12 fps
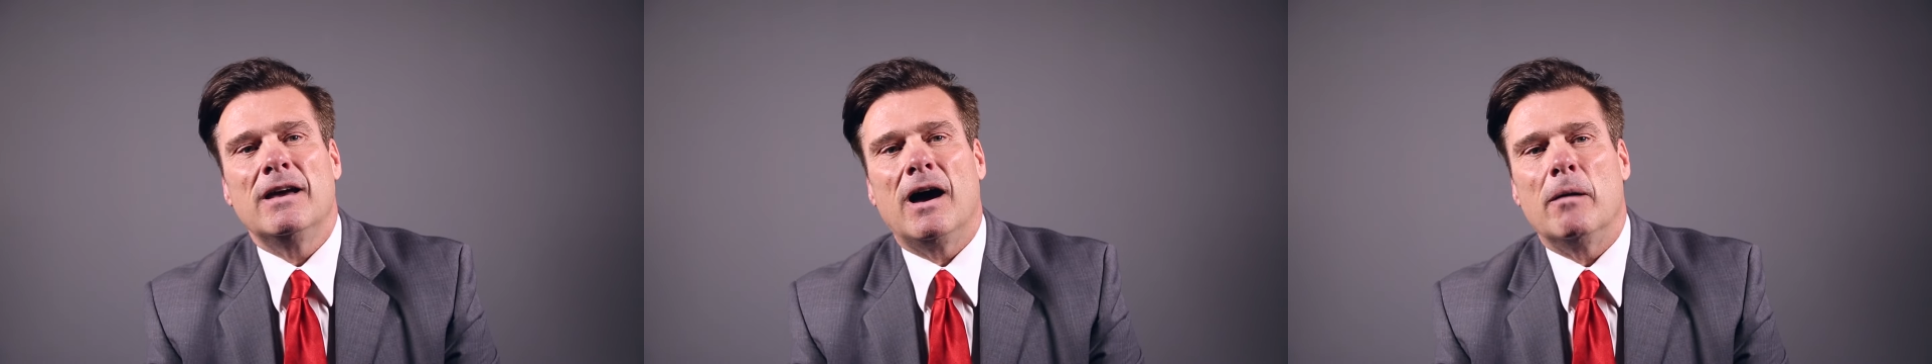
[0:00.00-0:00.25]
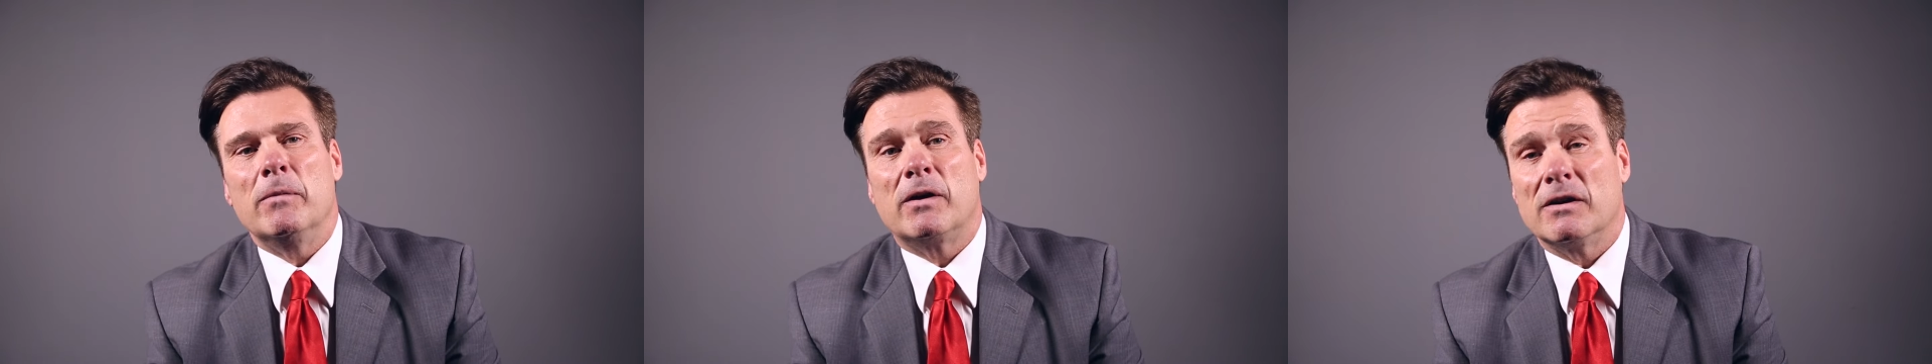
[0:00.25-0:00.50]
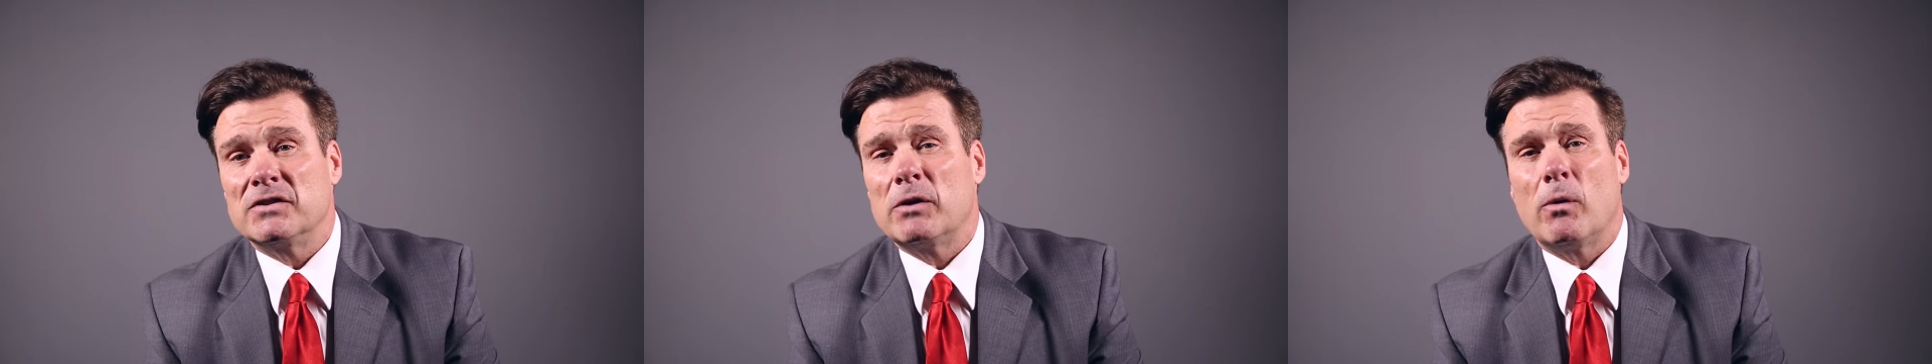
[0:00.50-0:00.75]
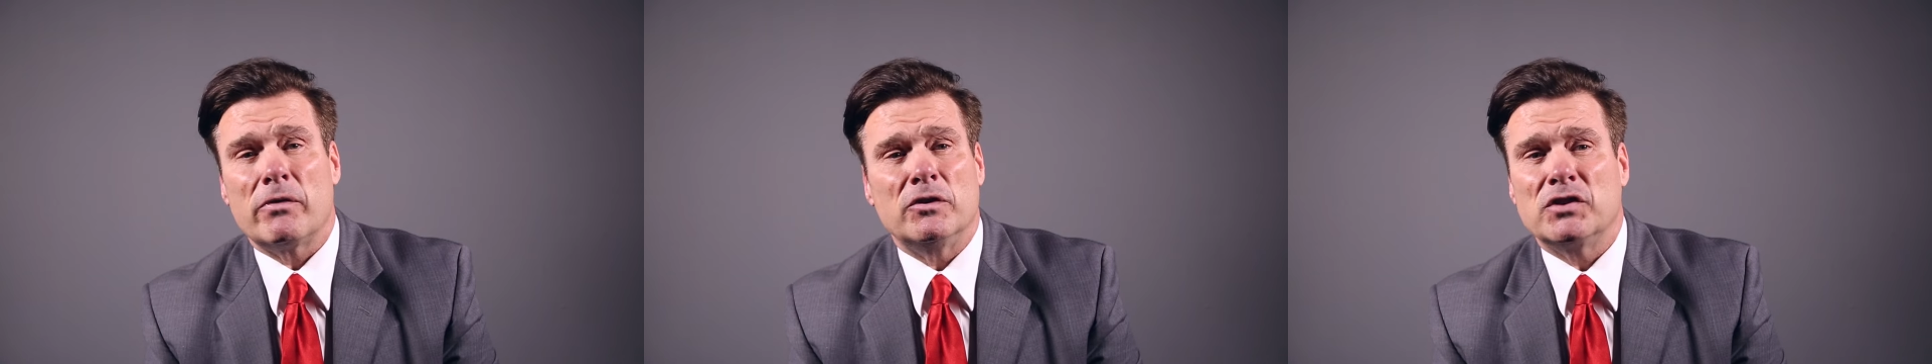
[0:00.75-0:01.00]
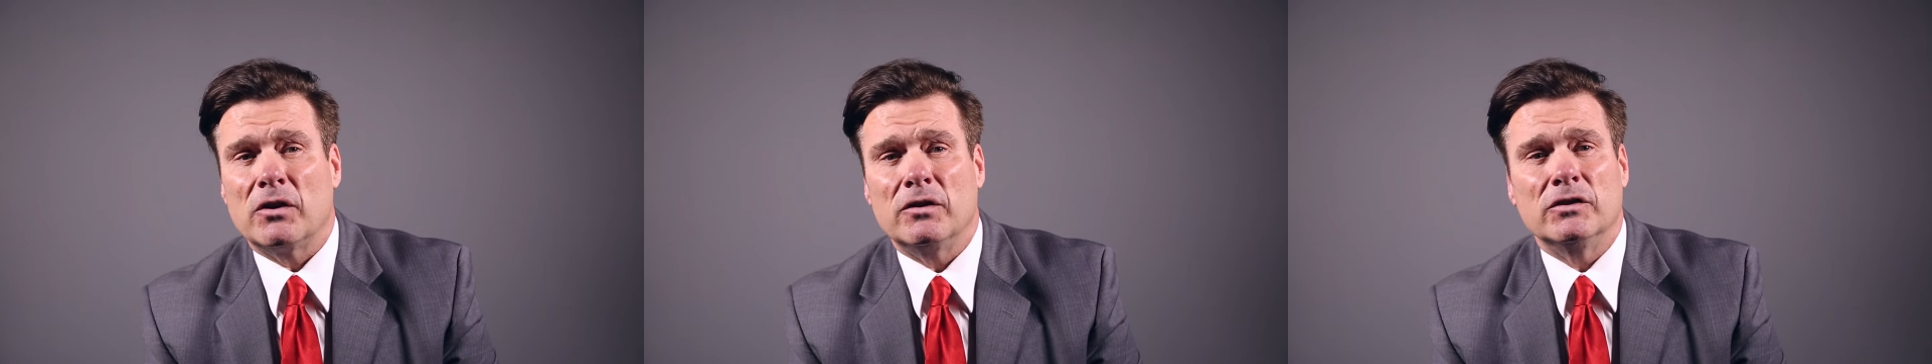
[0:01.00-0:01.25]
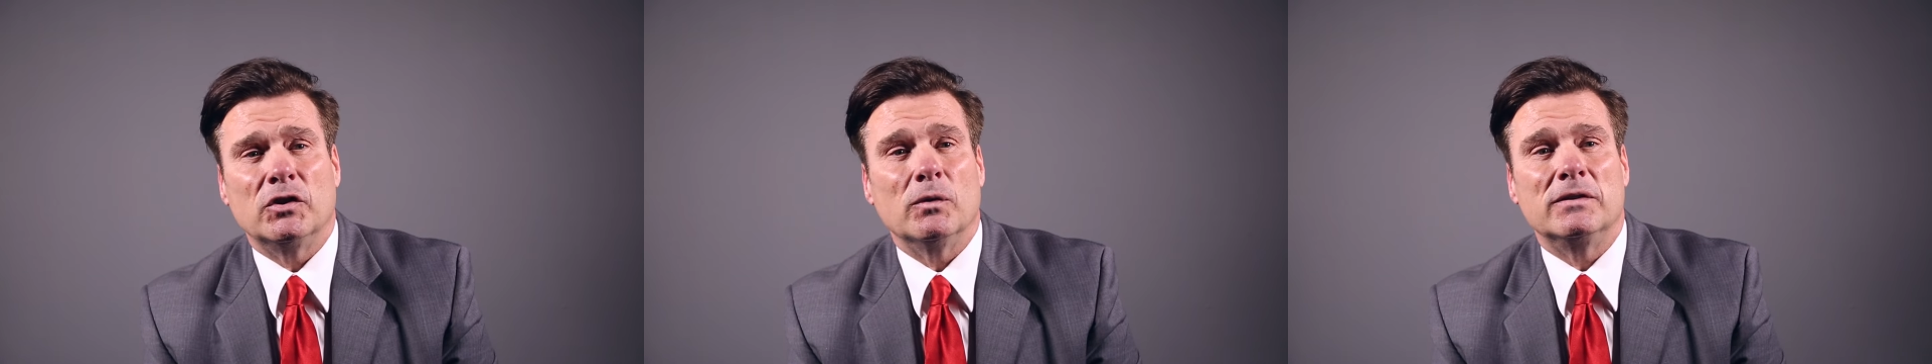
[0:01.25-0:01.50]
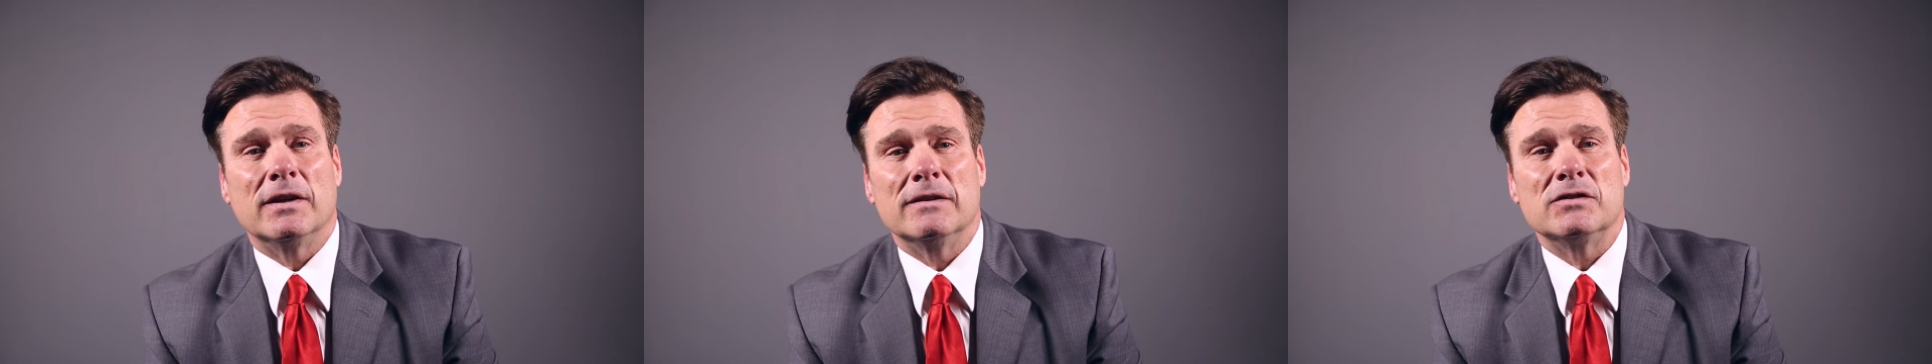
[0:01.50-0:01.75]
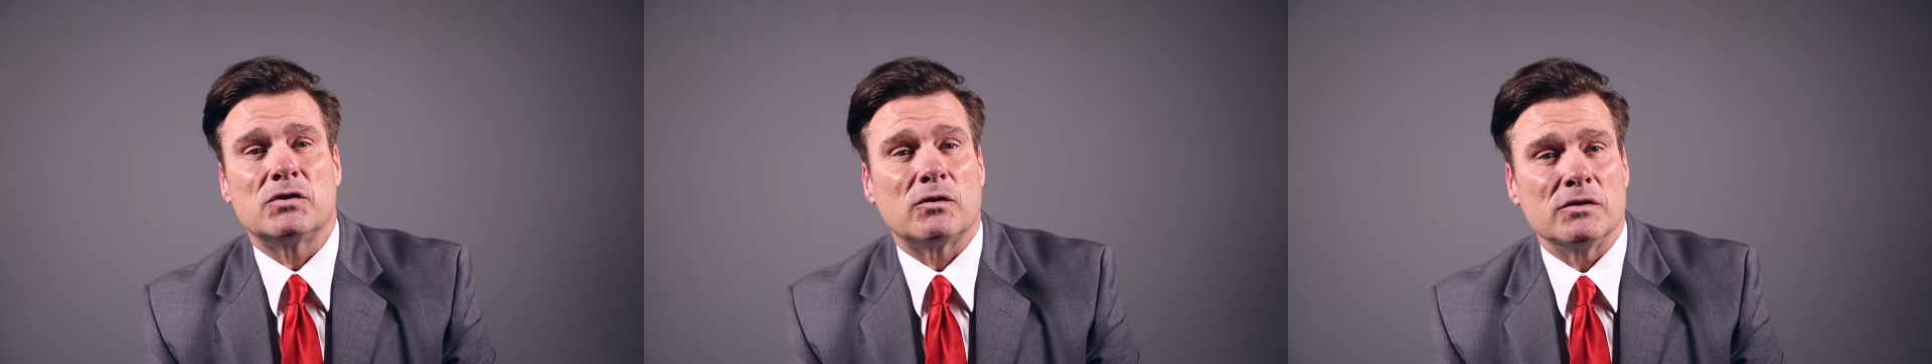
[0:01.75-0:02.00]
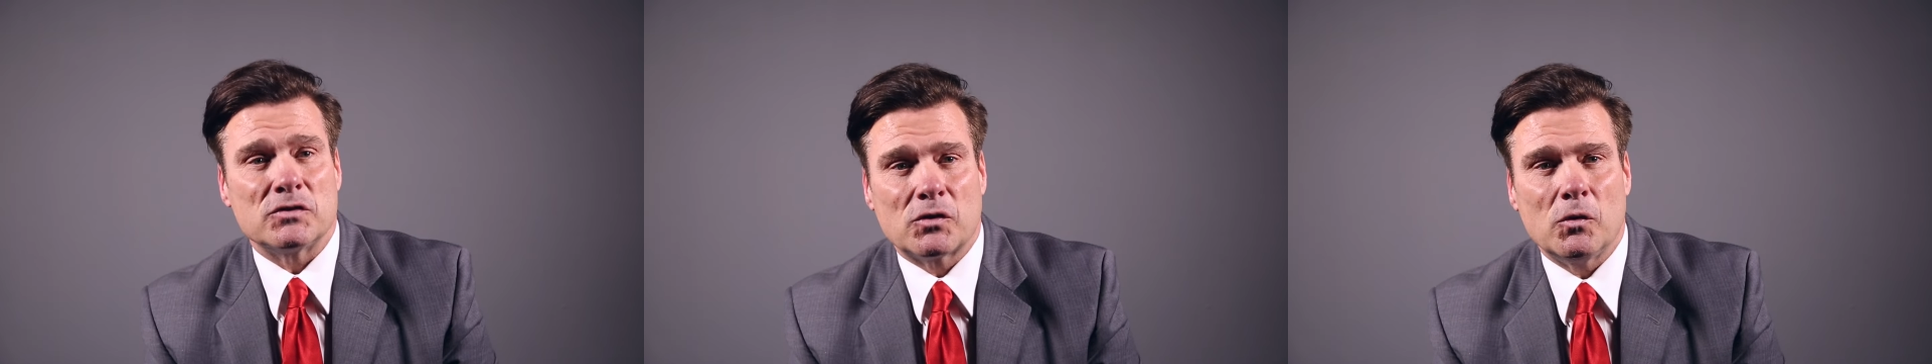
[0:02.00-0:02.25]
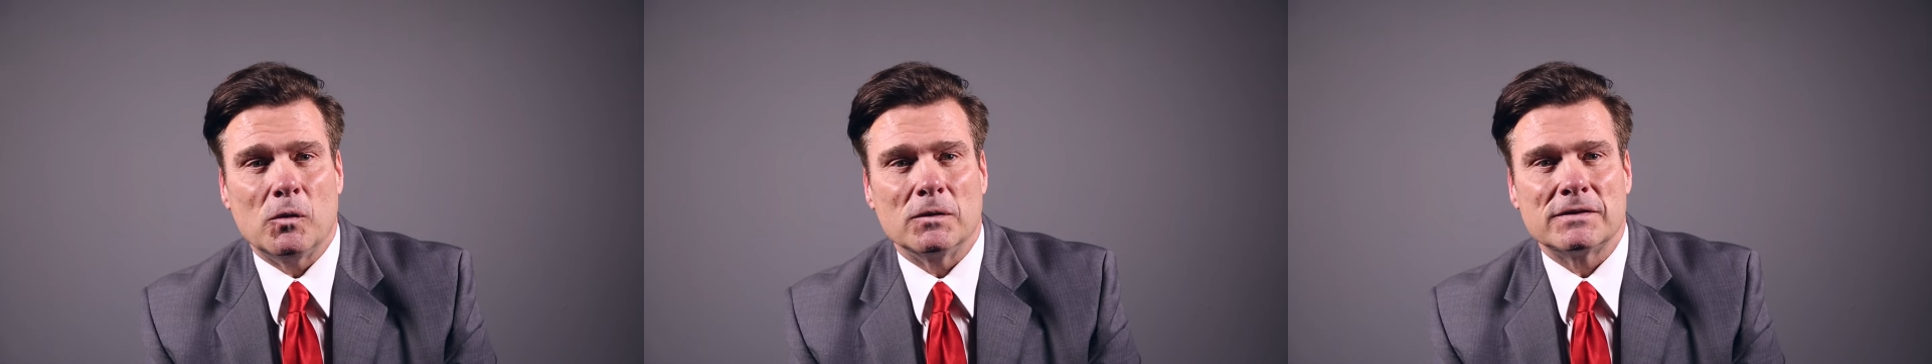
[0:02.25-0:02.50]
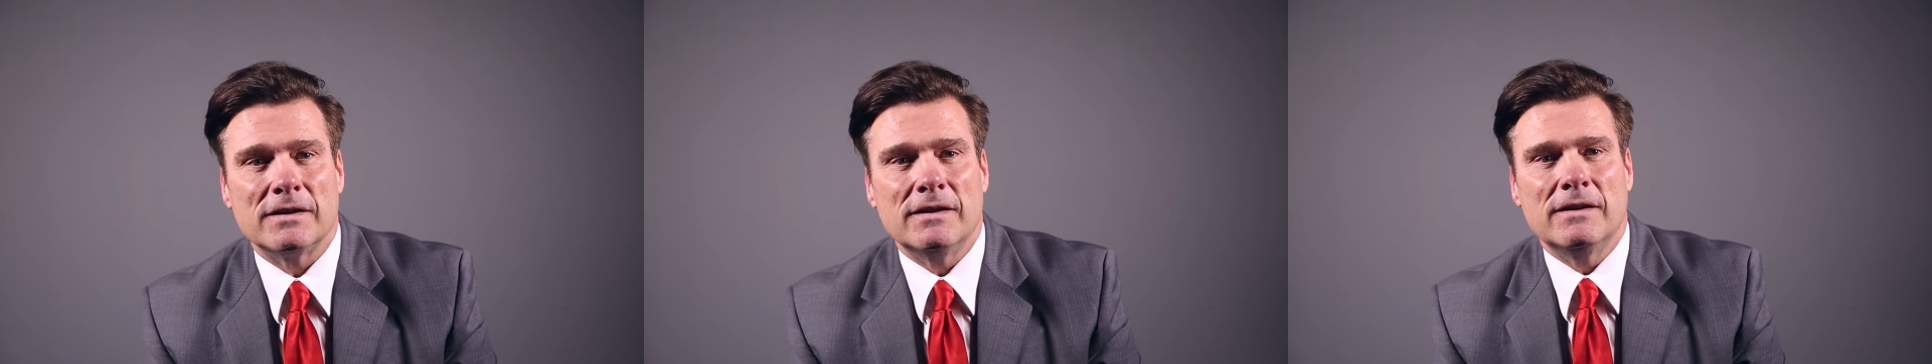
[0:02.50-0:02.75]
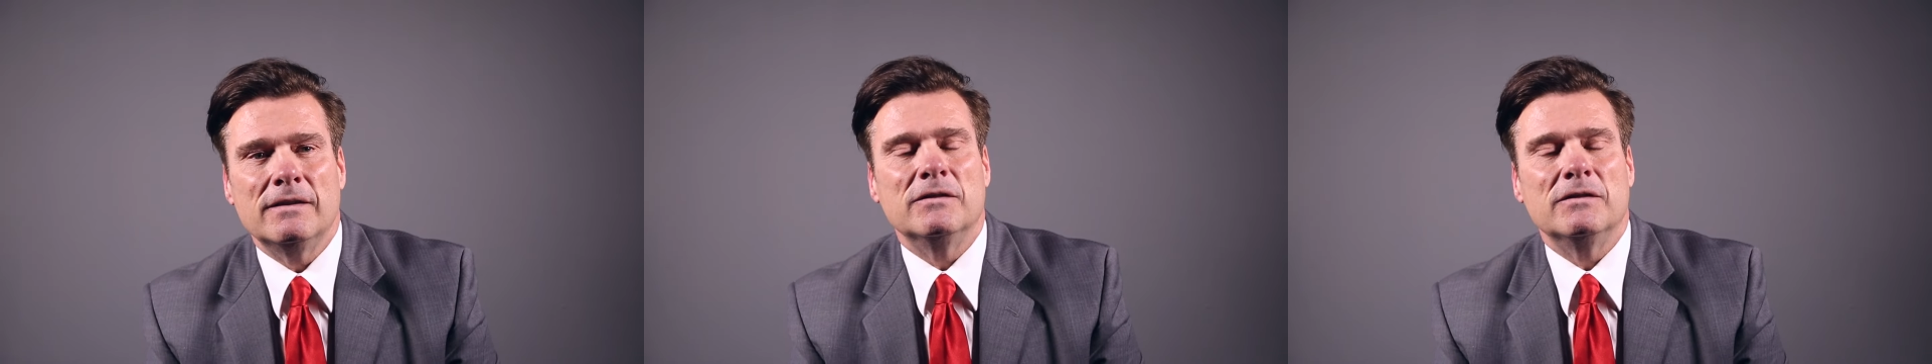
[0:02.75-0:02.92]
um, because they want their children to attend certain schools.